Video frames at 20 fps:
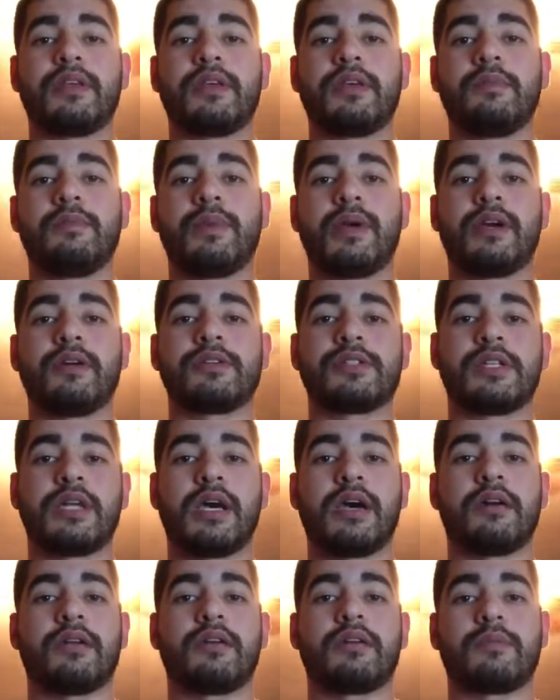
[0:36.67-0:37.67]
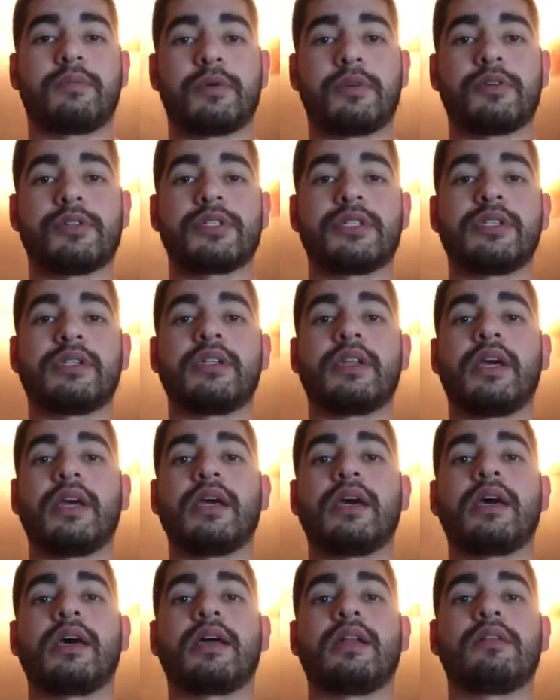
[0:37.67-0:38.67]
it bears down on a person
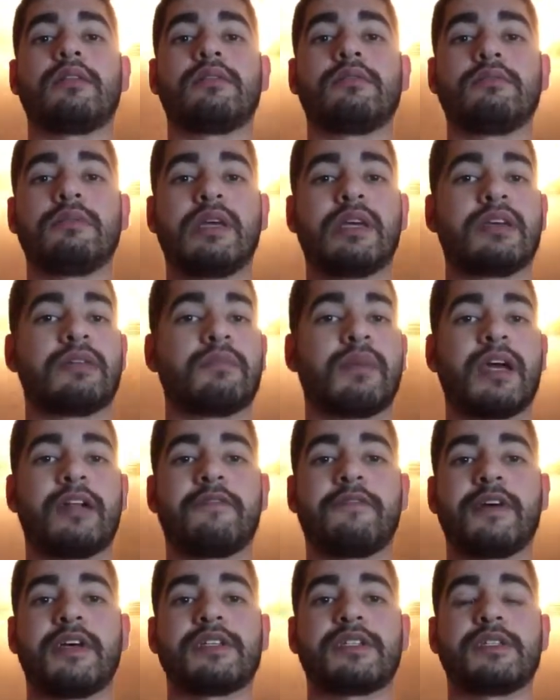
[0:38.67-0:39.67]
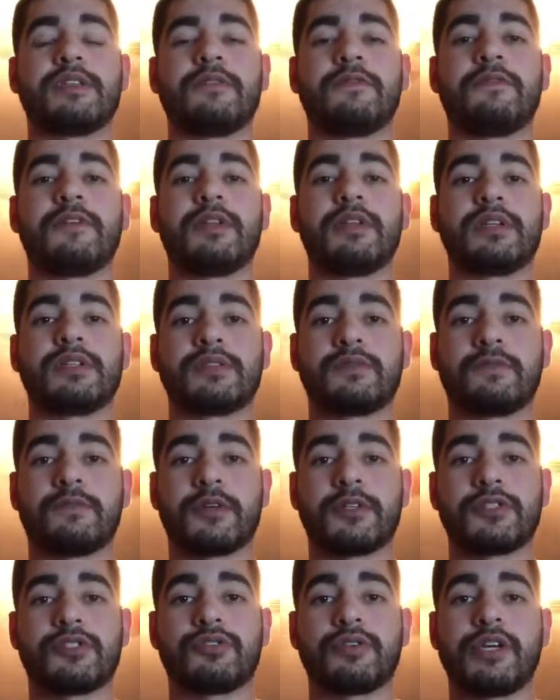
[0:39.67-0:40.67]
and it can manifest in feelings of
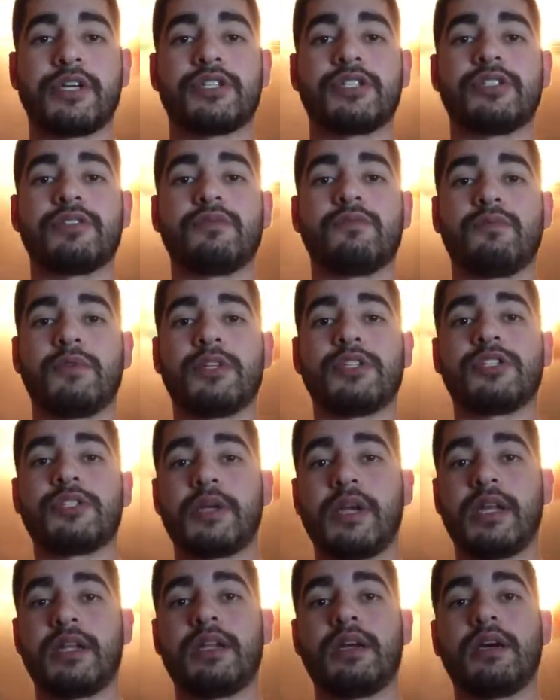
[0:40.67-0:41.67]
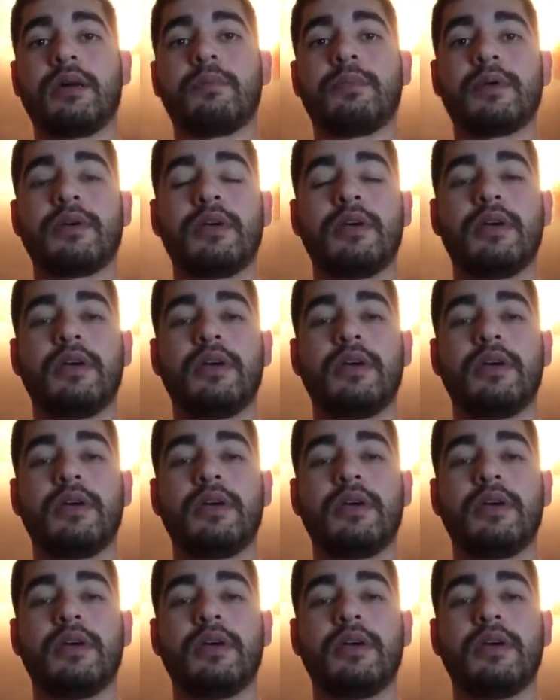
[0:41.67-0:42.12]
frustration, which end up